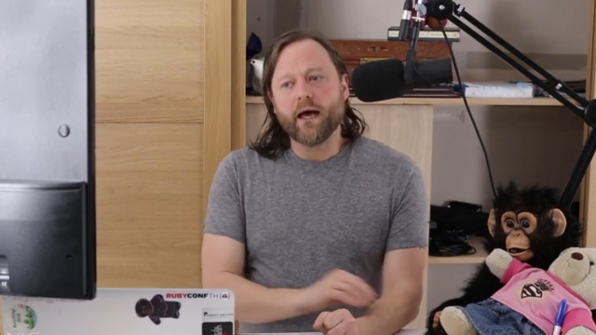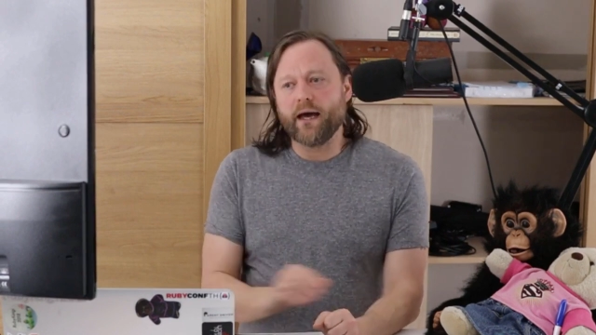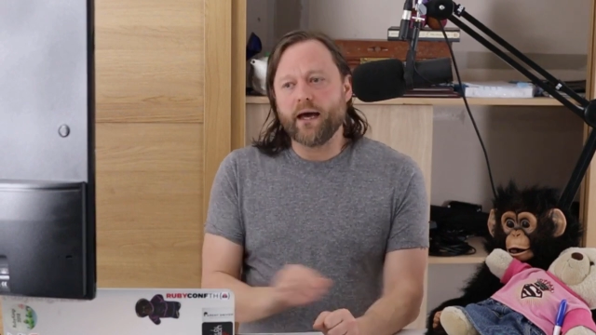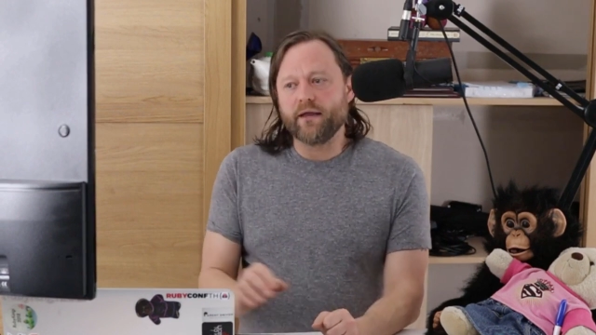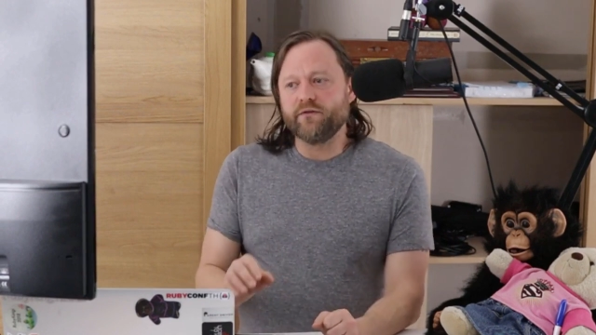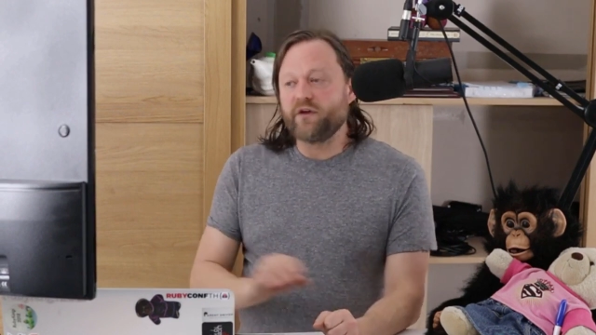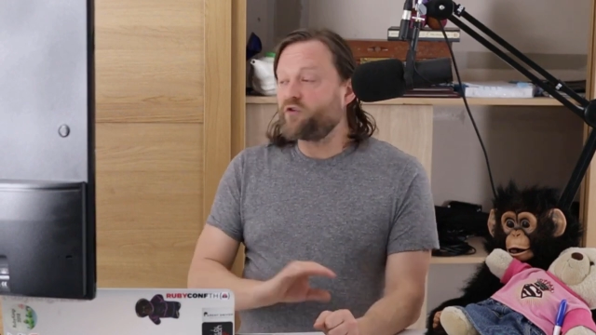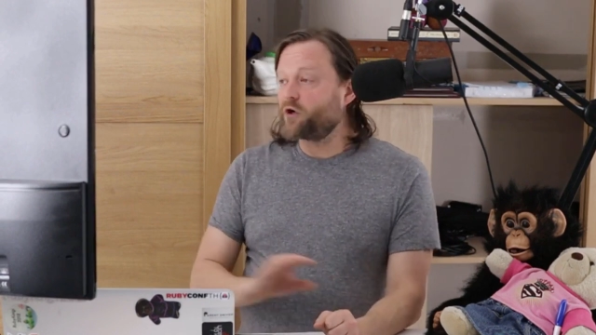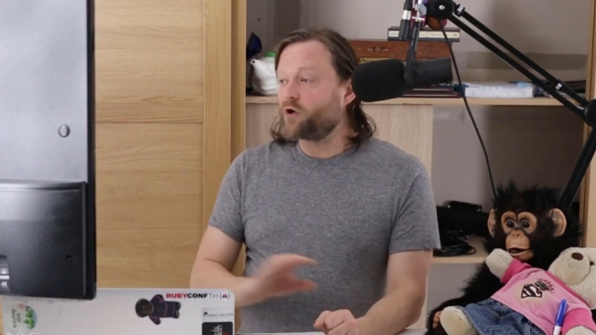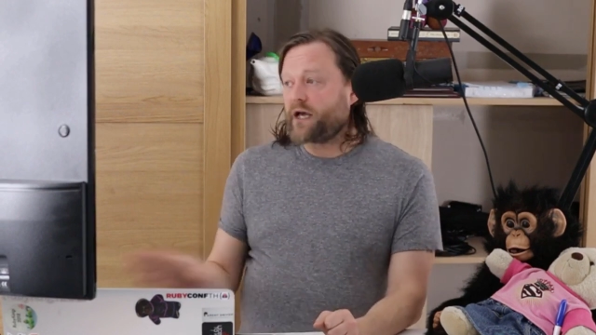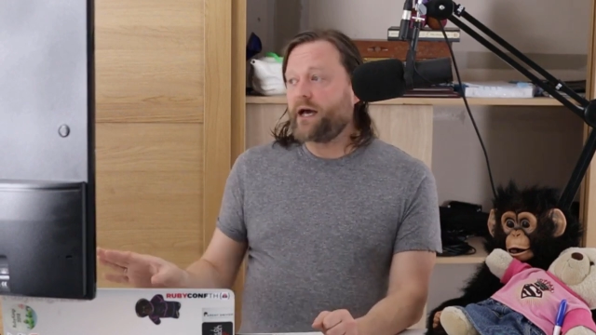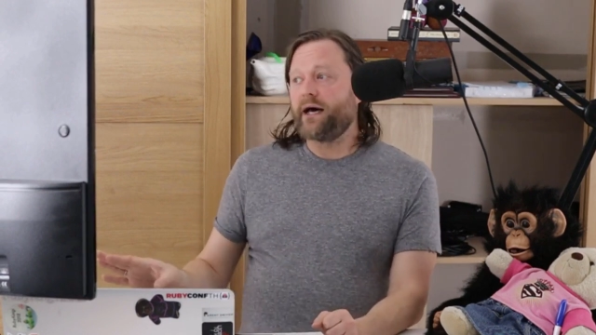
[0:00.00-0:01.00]
and they've
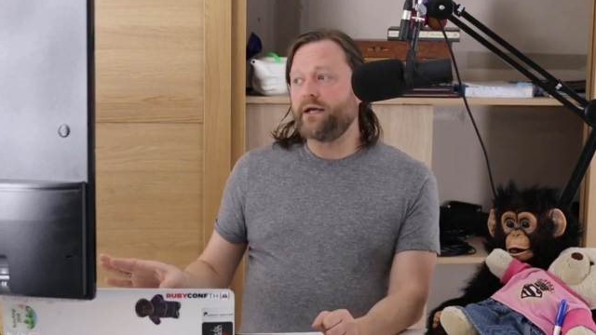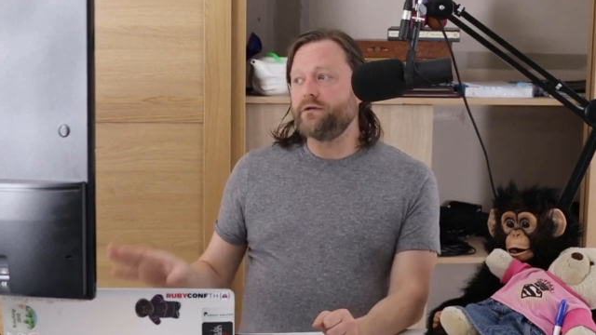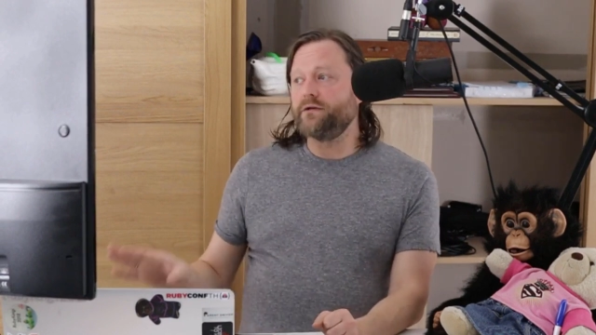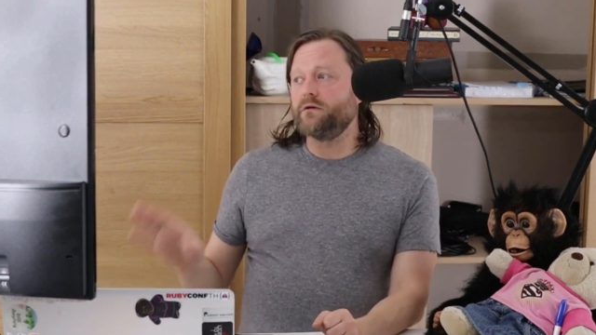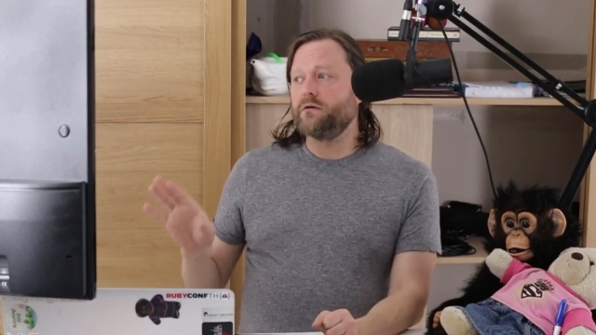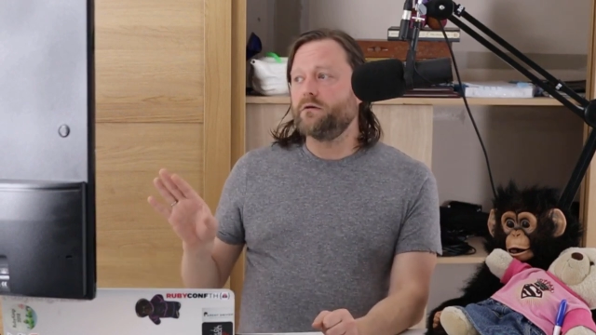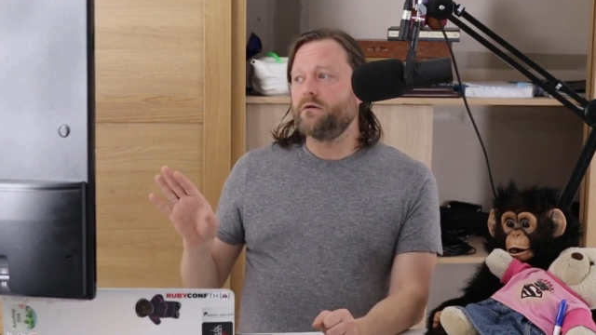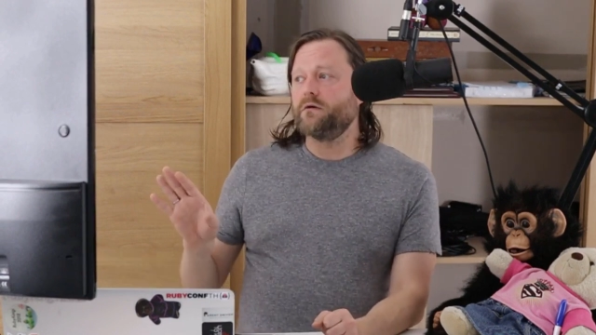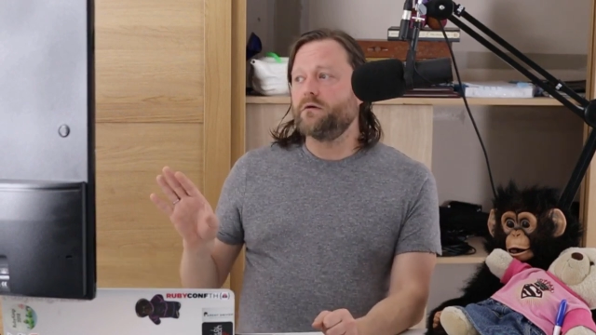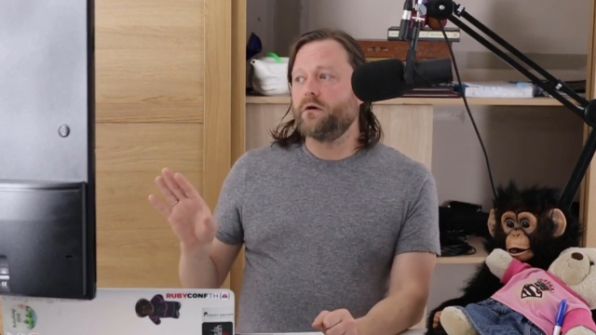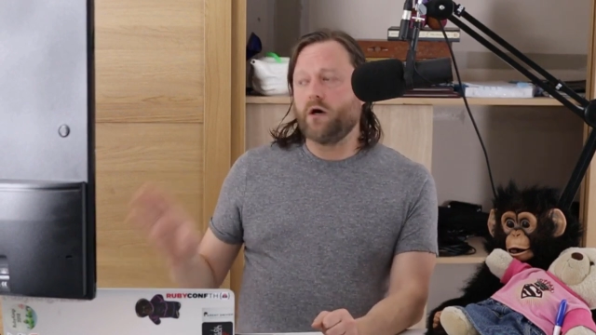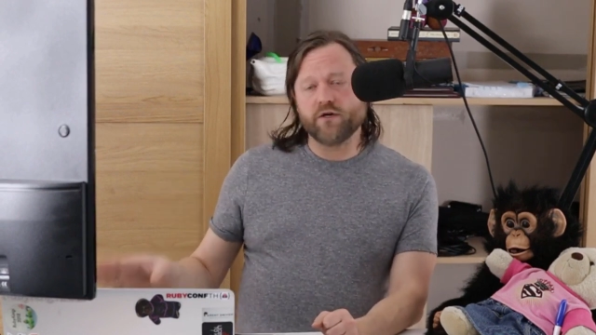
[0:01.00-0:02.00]
already had
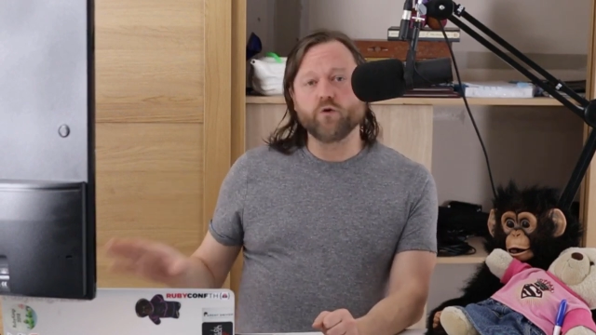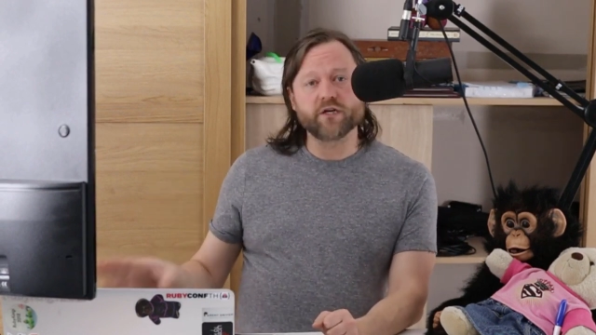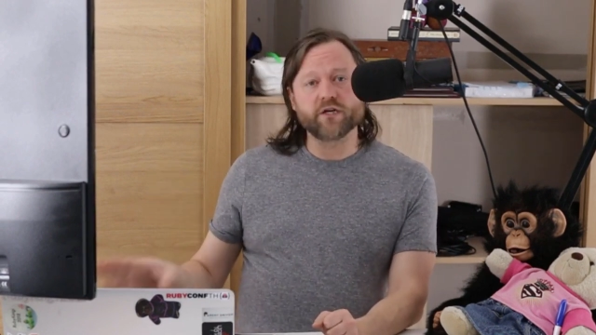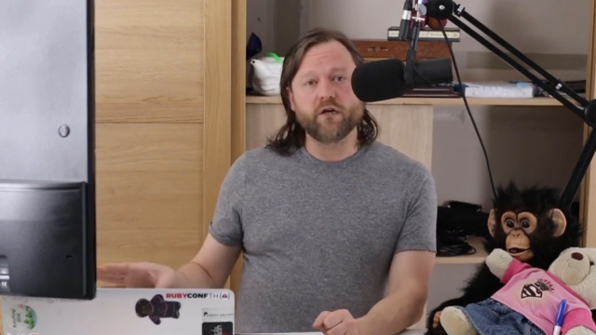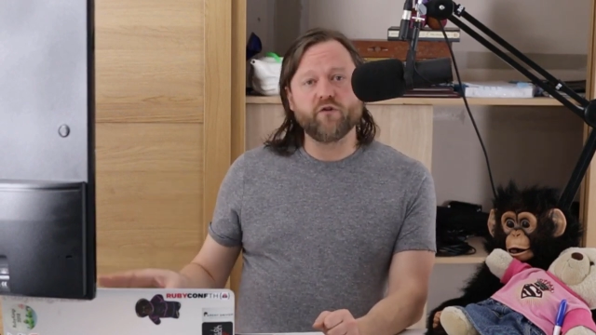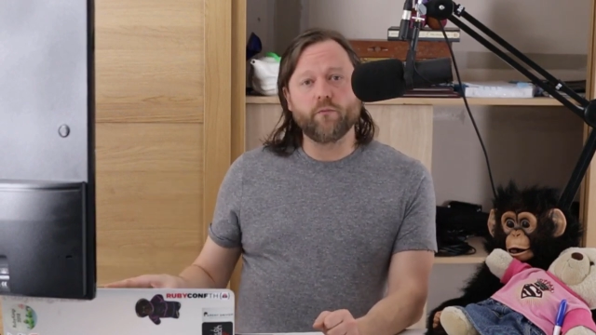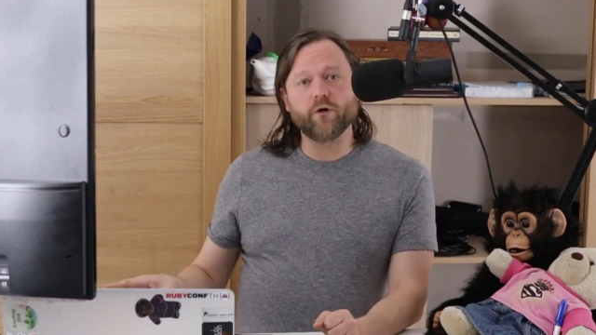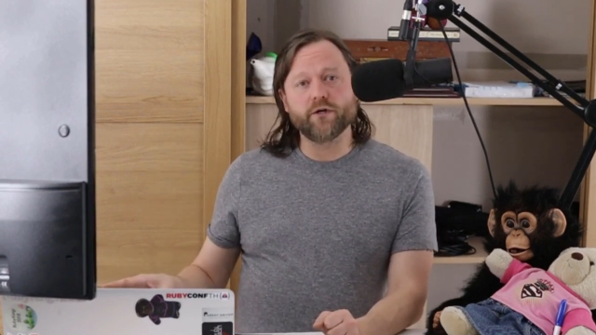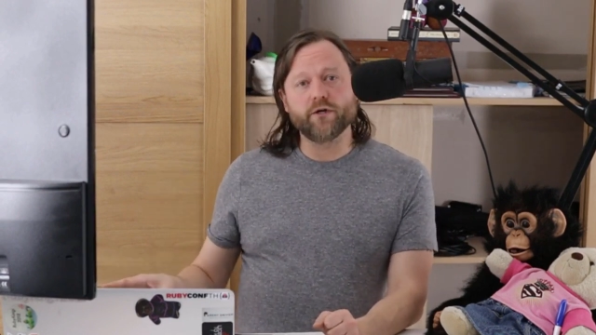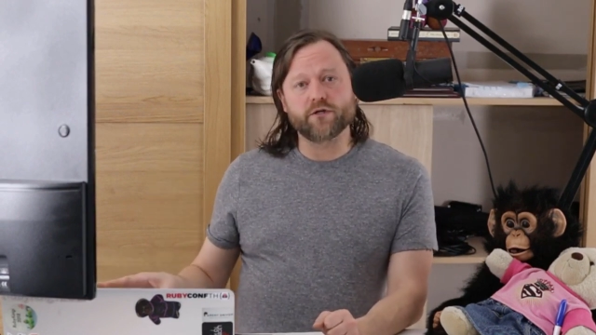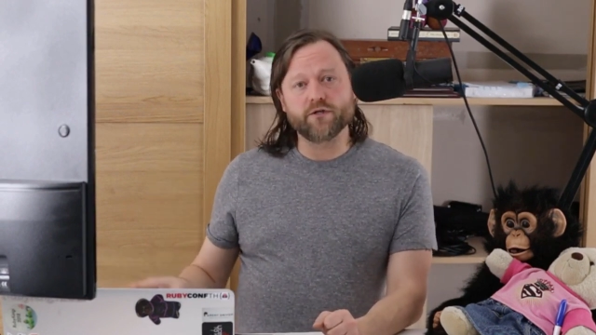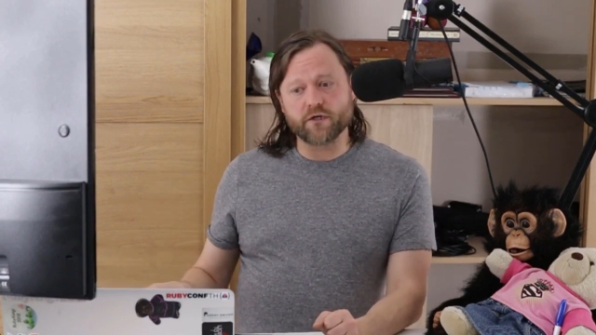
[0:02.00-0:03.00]
a whole set of
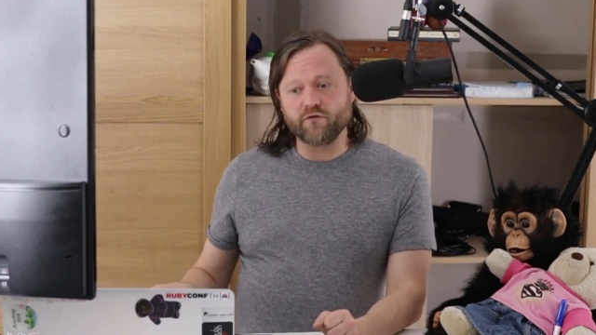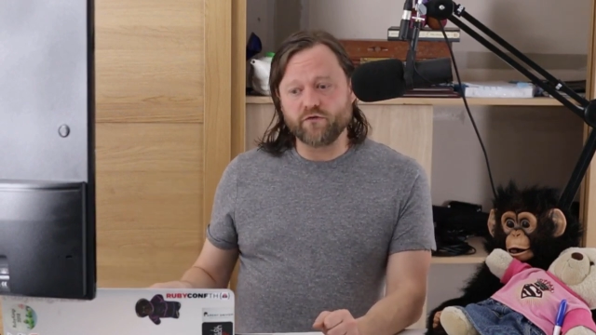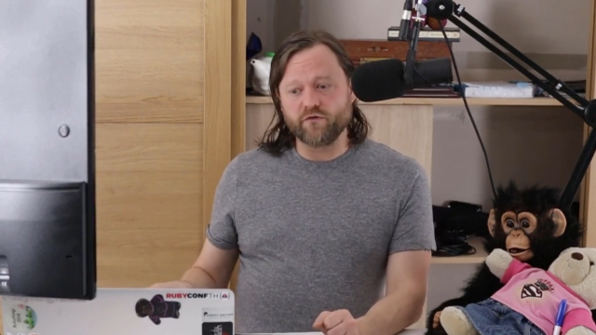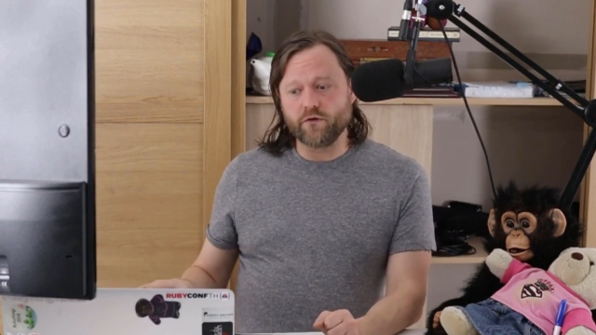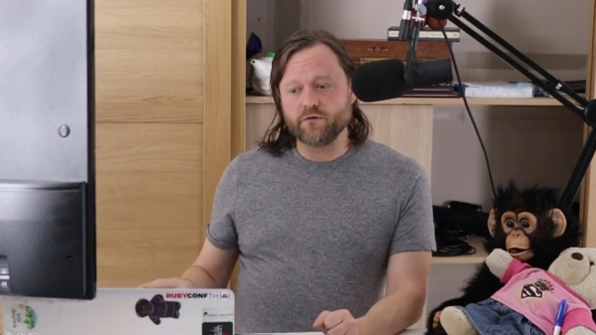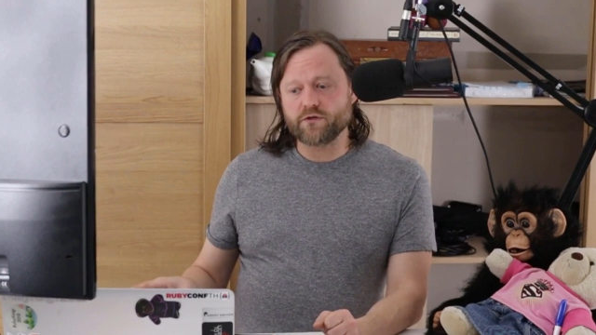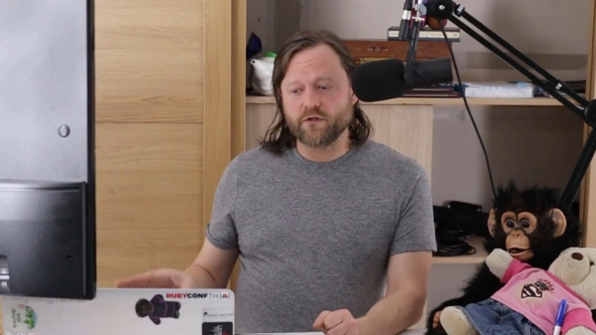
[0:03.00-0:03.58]
operations interviews,